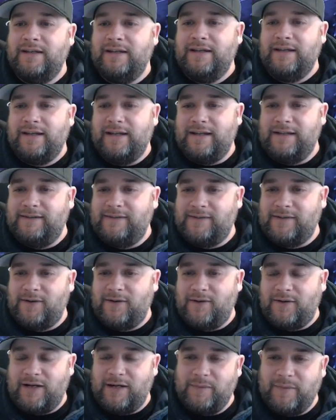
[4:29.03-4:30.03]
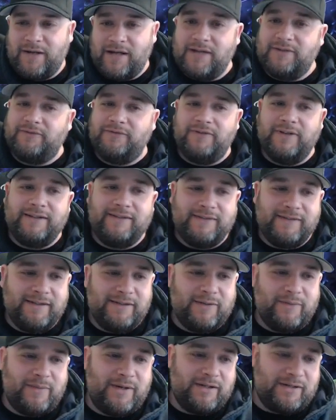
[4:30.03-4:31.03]
And so I'm not
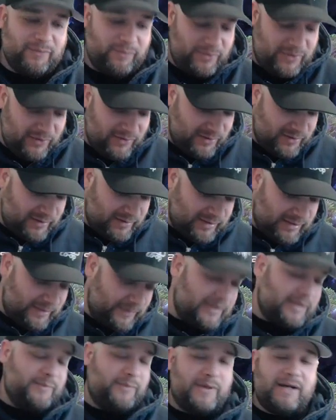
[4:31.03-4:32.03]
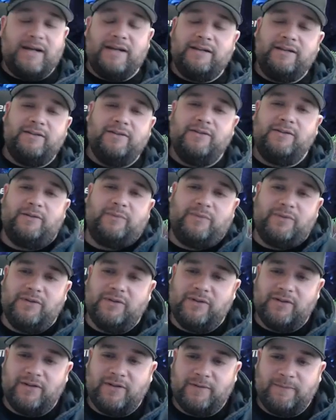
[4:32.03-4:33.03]
fixing my computer, and I'm not buying a new
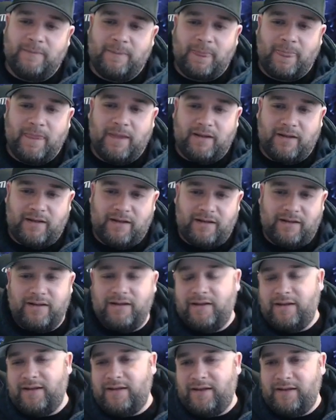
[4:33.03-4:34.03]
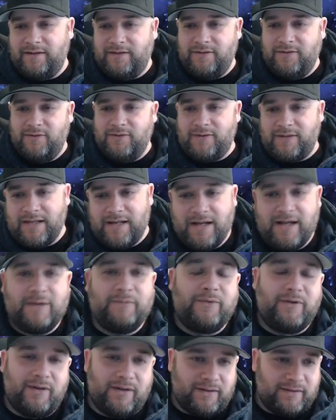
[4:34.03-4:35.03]
computer. A new
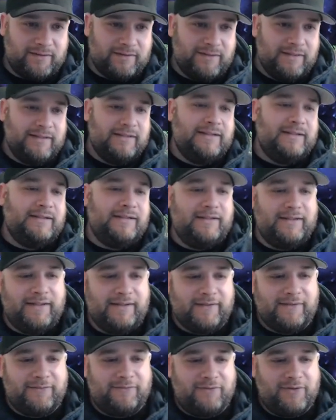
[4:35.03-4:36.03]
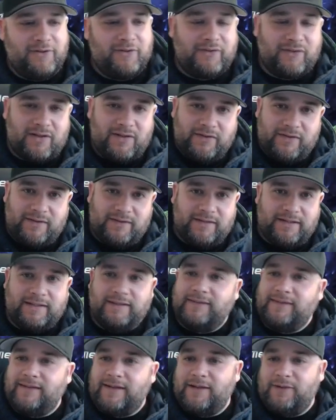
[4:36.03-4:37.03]
camera is first on the
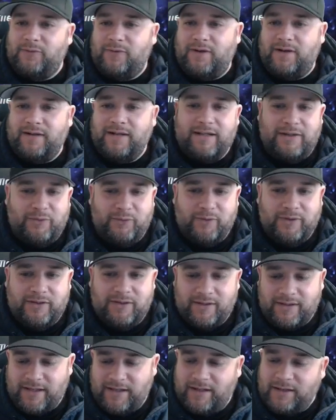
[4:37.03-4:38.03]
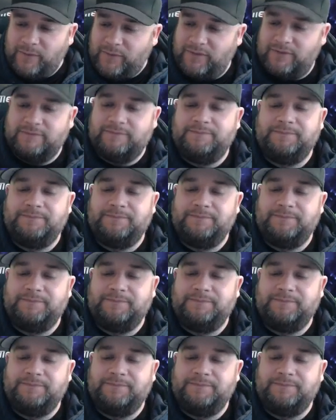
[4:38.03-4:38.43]
list. I want a real camera.